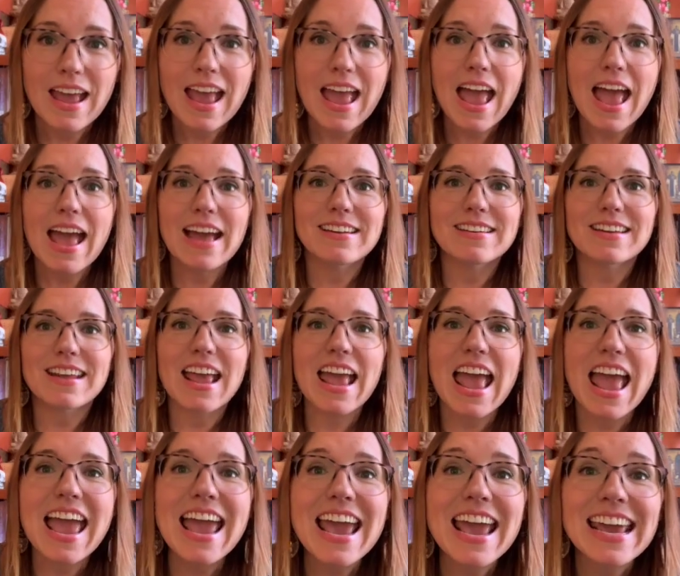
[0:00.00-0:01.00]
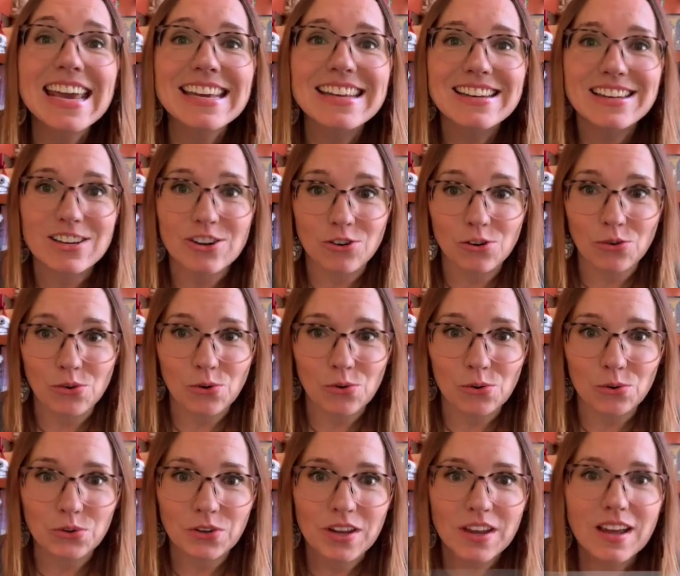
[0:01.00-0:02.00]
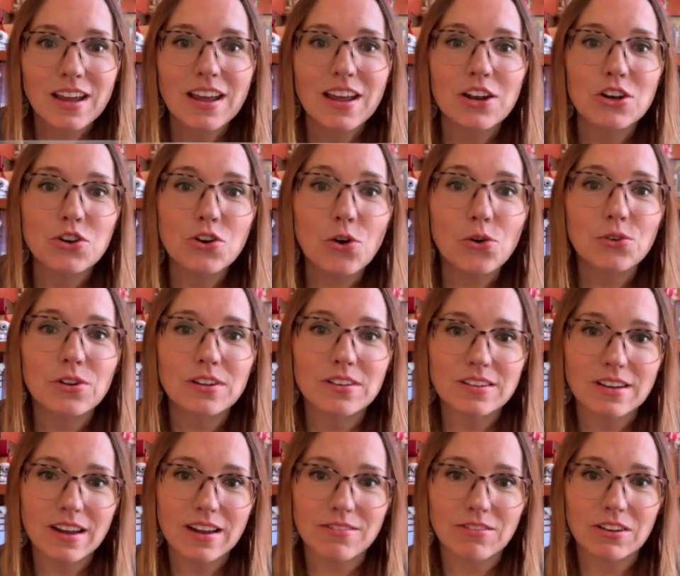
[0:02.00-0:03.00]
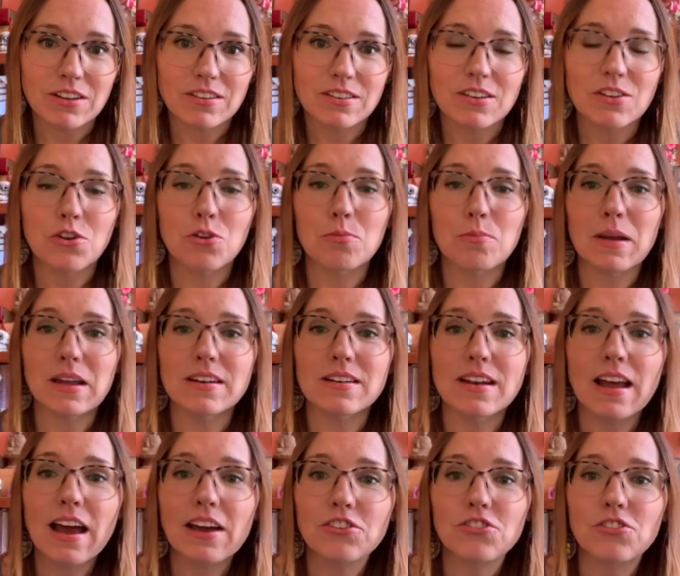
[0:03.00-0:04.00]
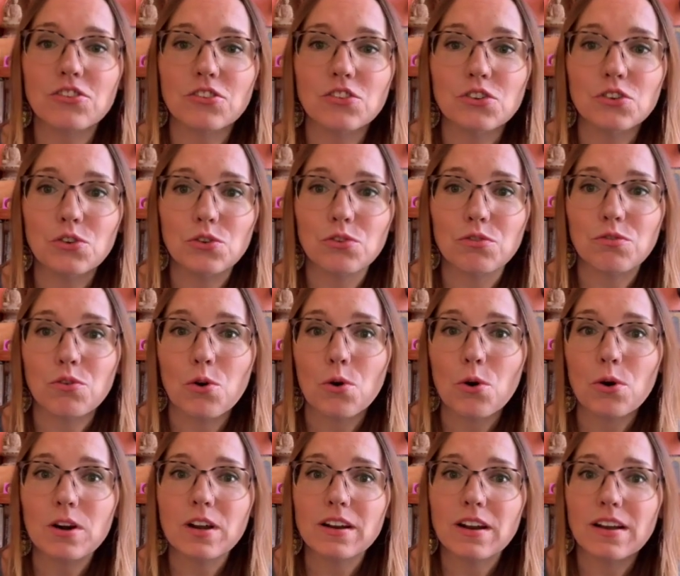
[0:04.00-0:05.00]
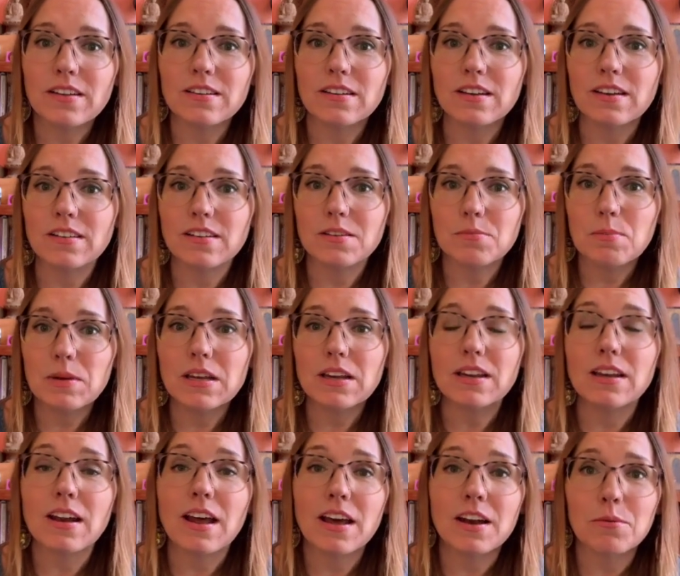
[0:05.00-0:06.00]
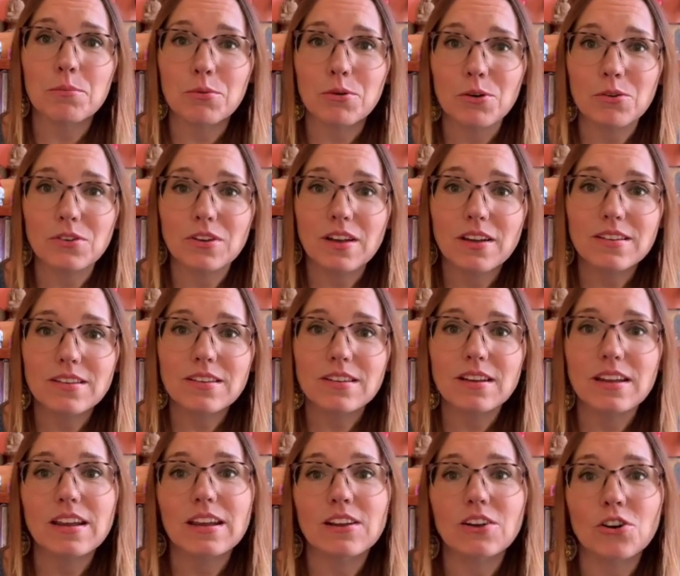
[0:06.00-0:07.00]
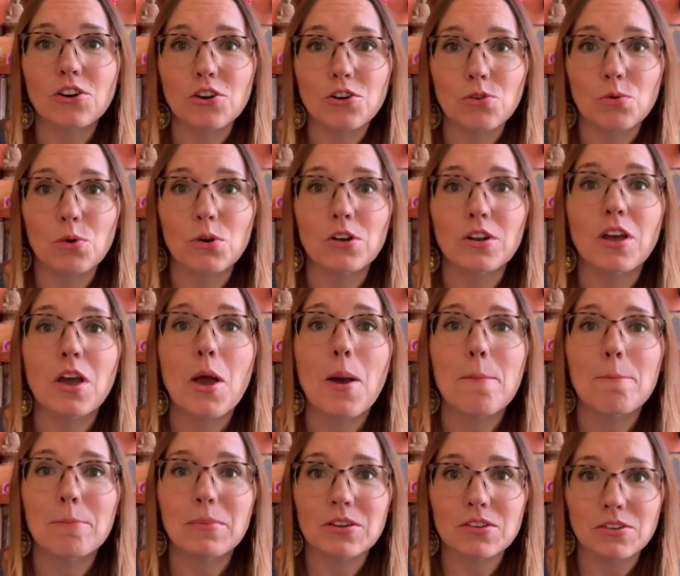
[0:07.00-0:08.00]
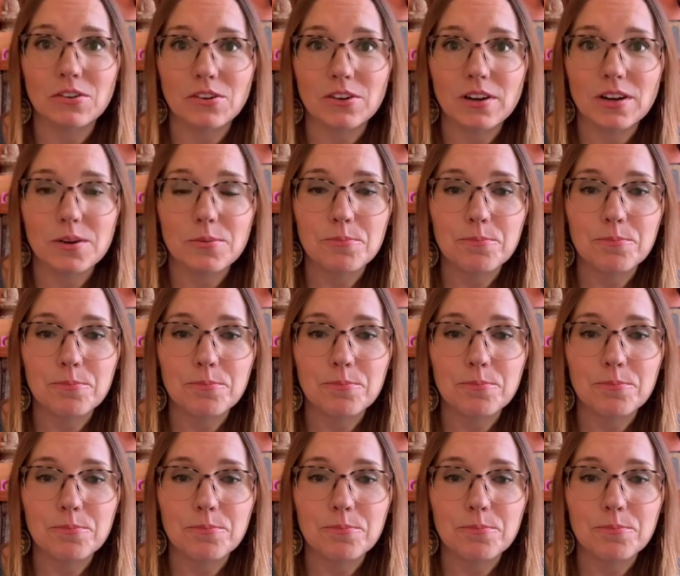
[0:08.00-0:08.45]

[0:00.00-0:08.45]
And 8-year-old Nolan Davis, who made national news for organizing and speaking at a protest in Kirkwood, Missouri.